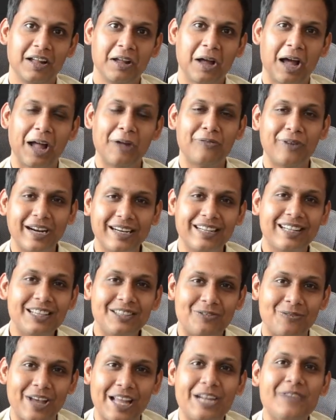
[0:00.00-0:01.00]
I find
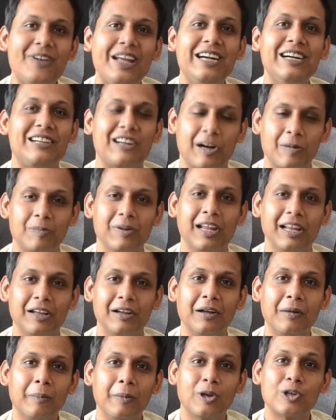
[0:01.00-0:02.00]
this very, very
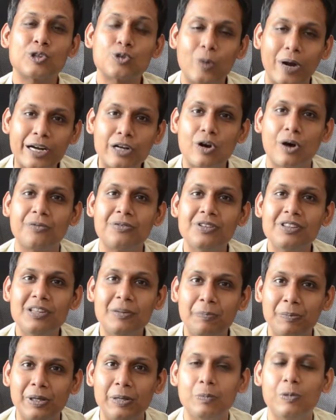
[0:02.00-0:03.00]
troubling, because quite often the
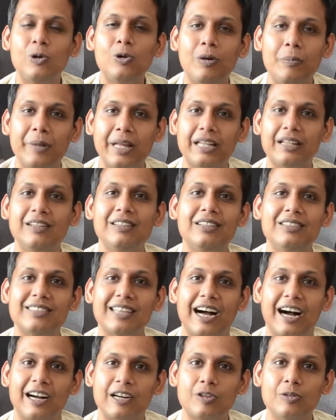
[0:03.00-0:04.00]
people who are making this
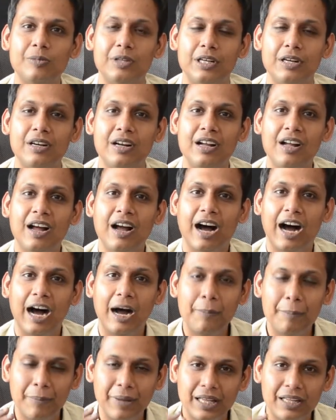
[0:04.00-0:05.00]
argument
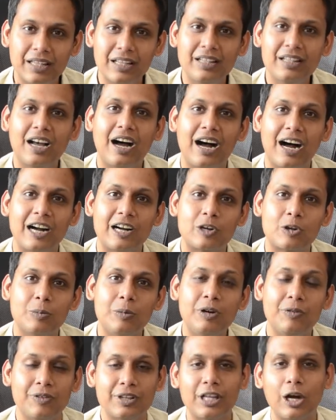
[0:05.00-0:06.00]
are making the
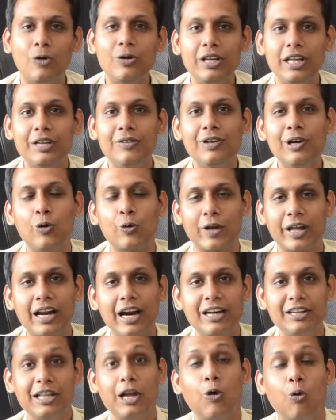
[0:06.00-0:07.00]
argument without even looking
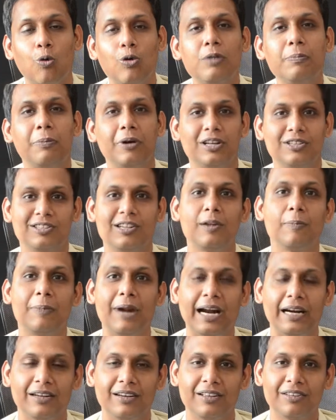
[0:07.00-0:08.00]
at their own personal
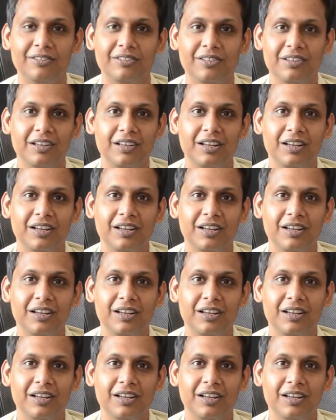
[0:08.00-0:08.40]
practice.